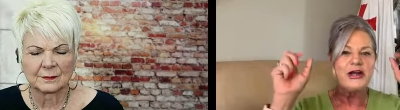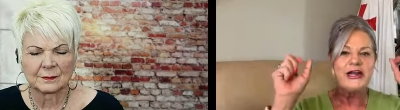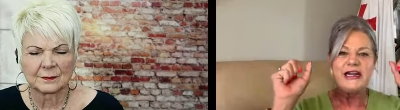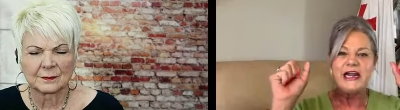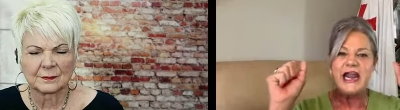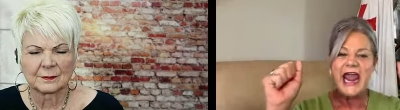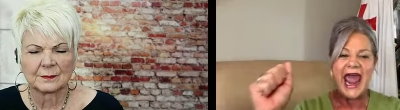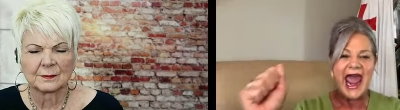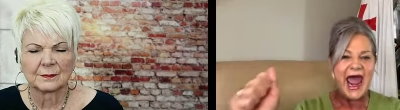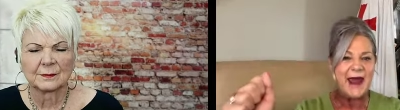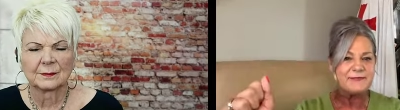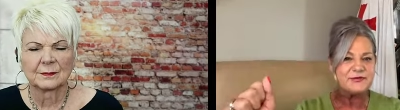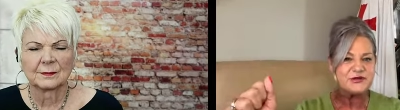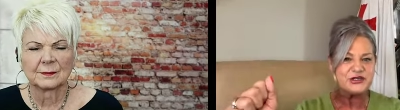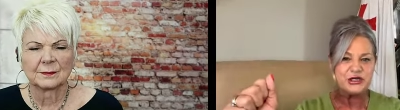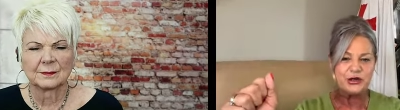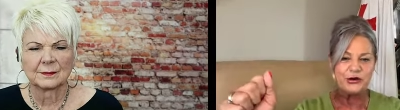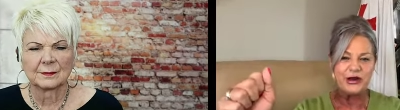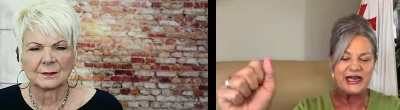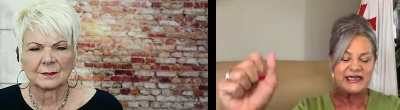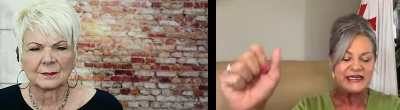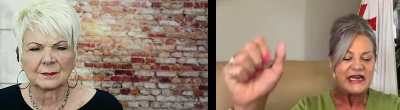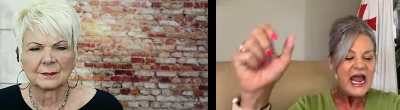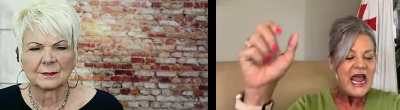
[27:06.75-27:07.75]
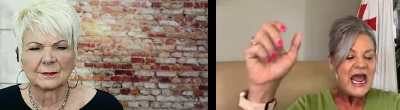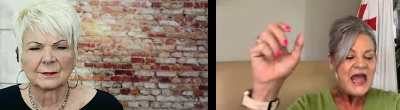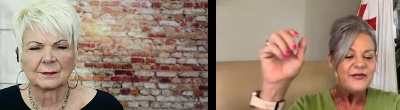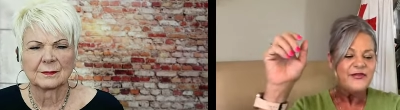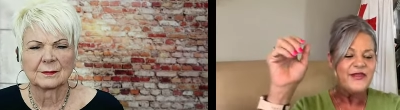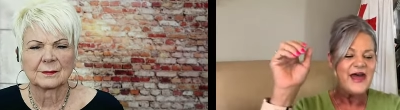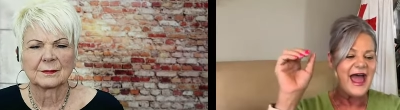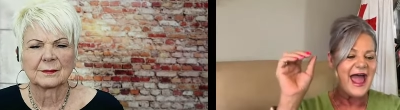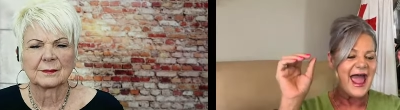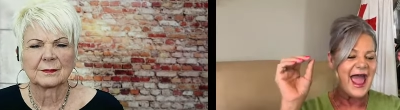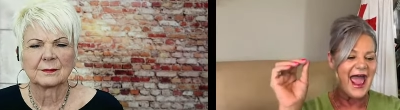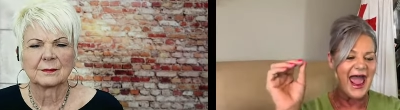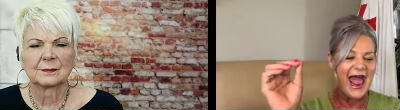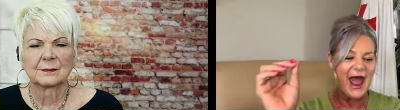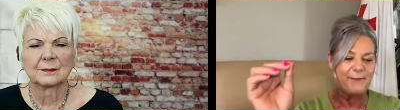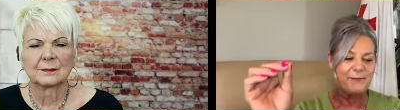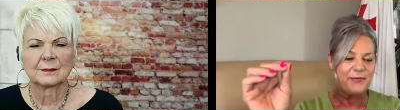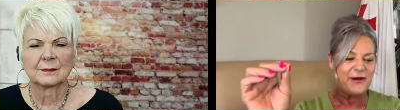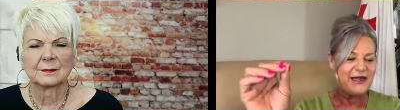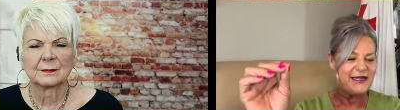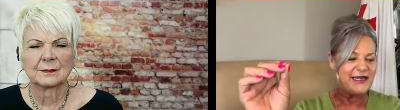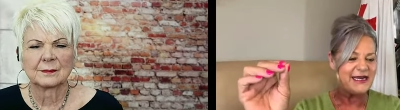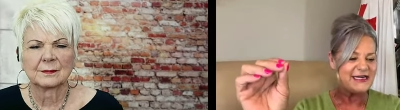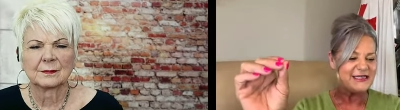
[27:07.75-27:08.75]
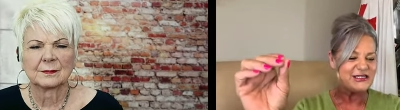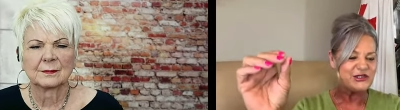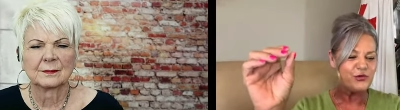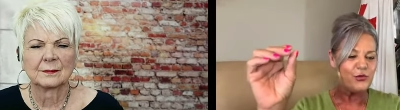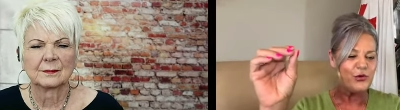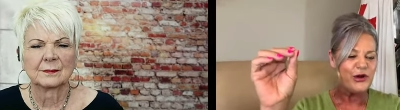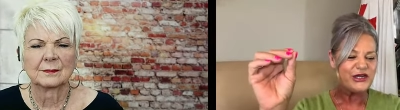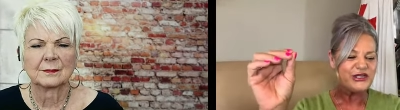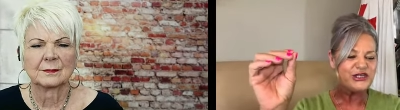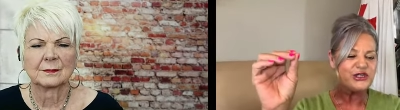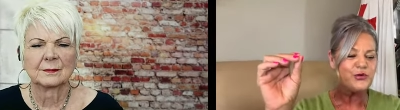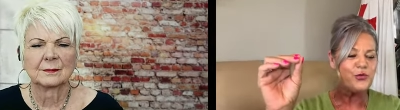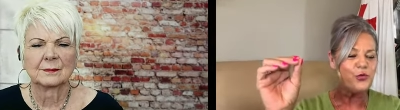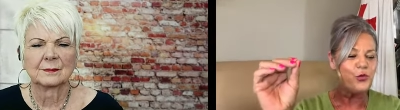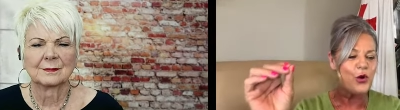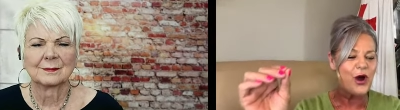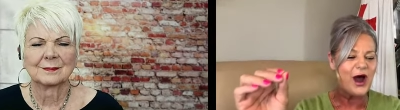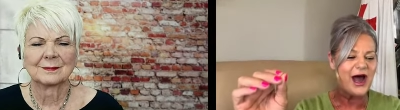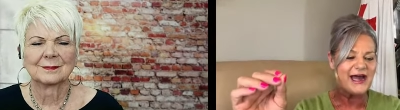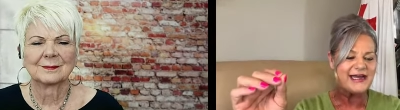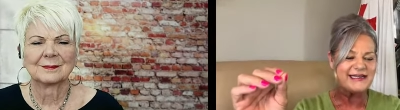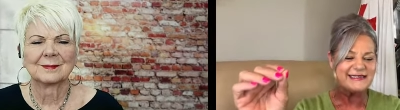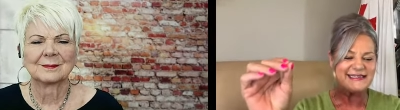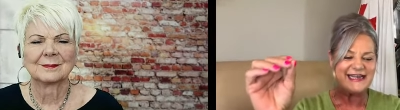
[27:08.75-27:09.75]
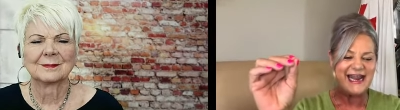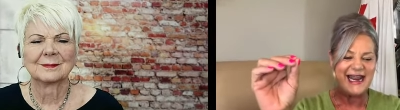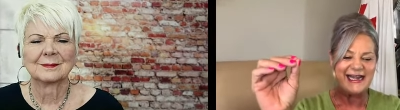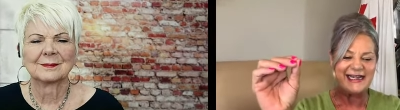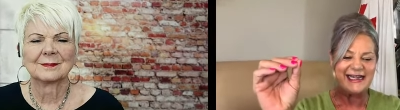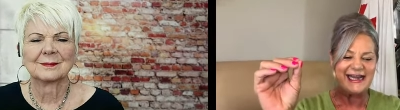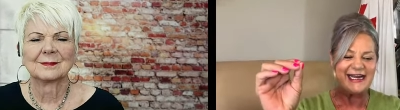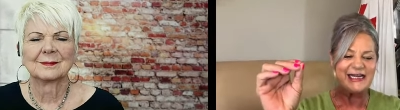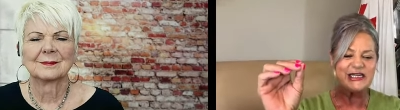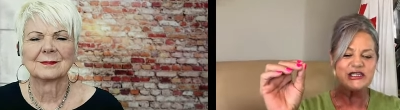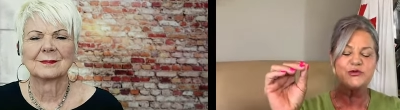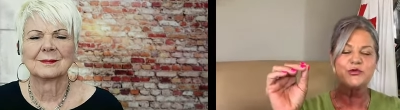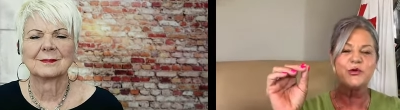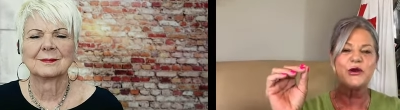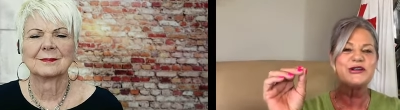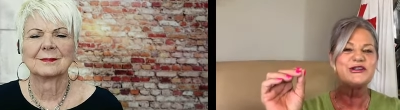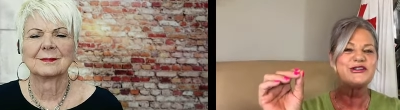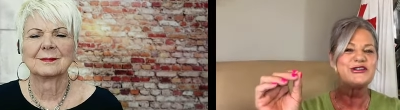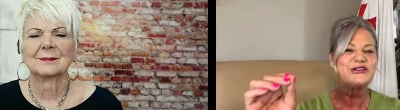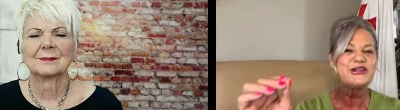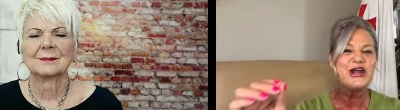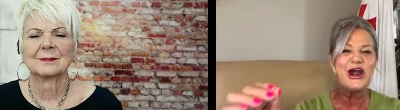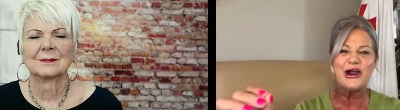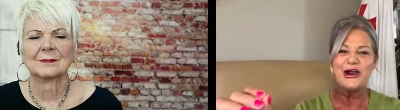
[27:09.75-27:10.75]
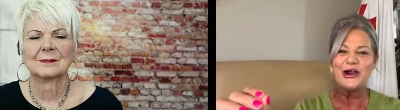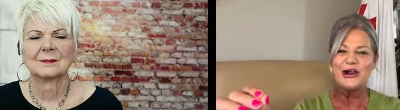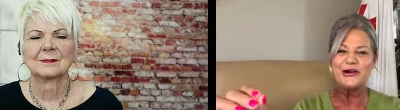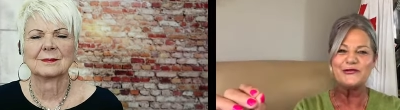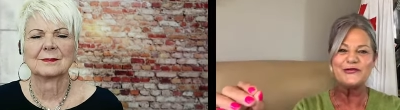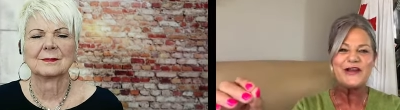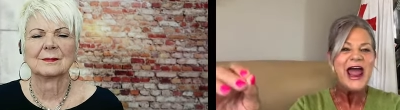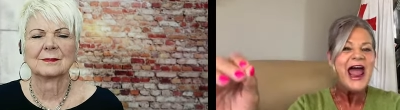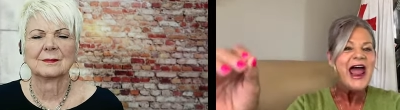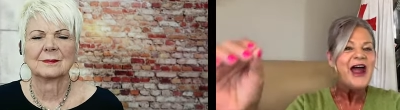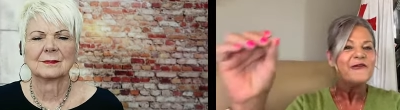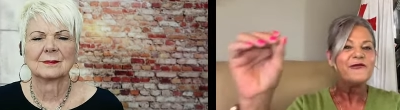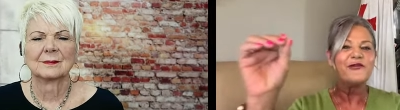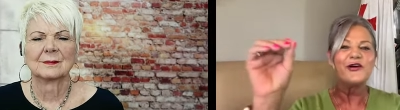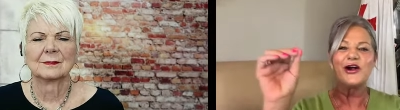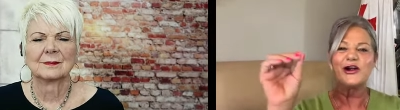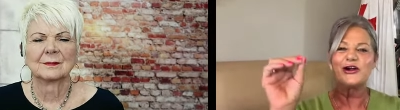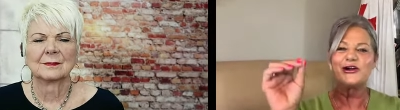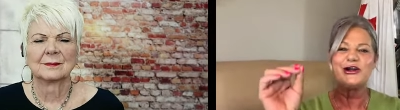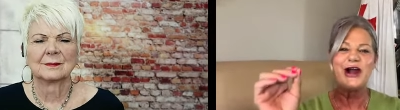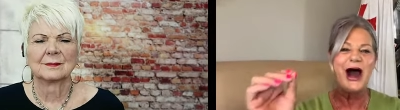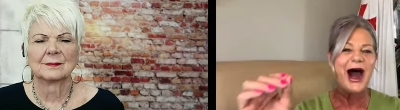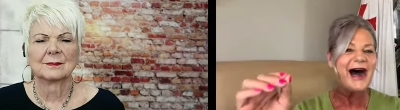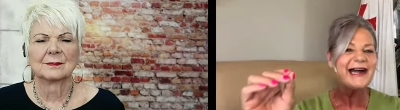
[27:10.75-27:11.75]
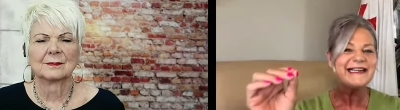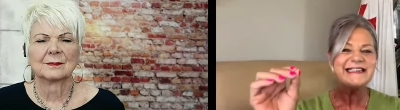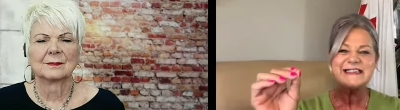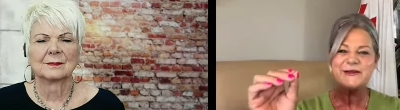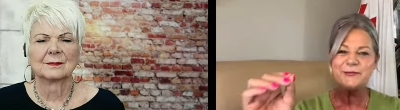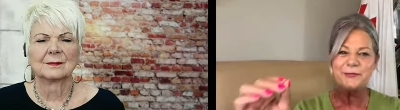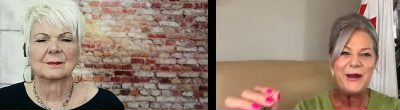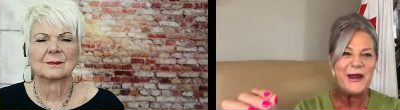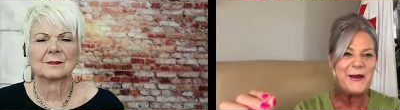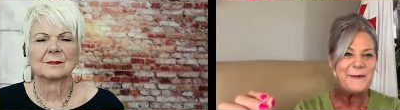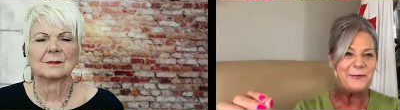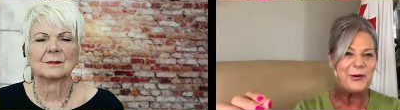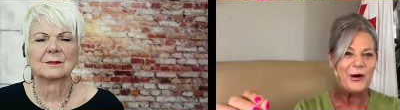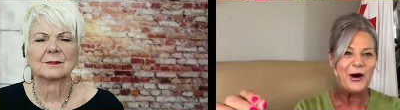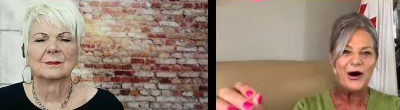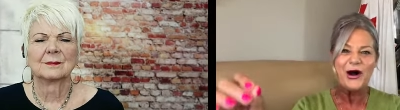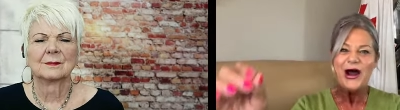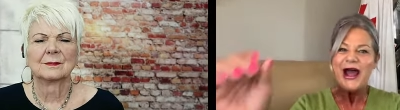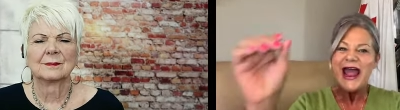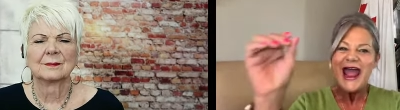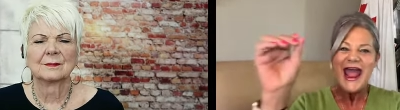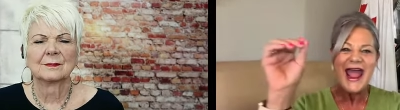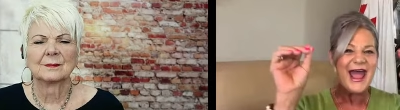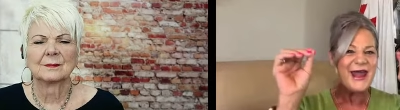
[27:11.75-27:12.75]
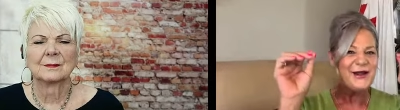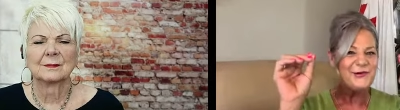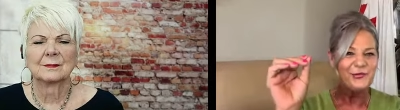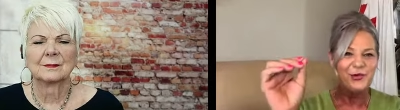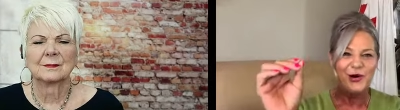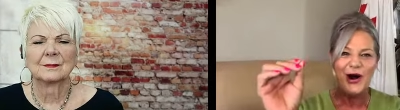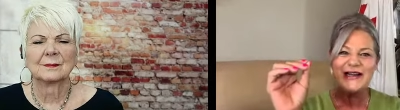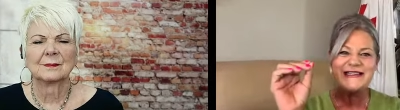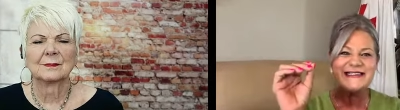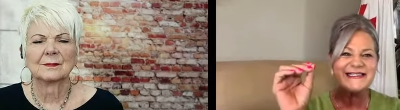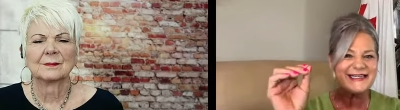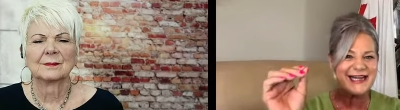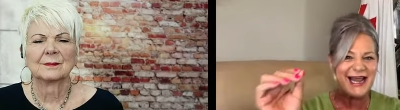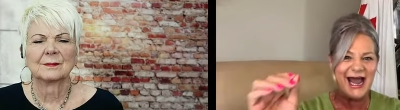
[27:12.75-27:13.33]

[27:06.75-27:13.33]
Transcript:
Speaker 1: Capture it. The happiness which was and is reserved for God's people and what's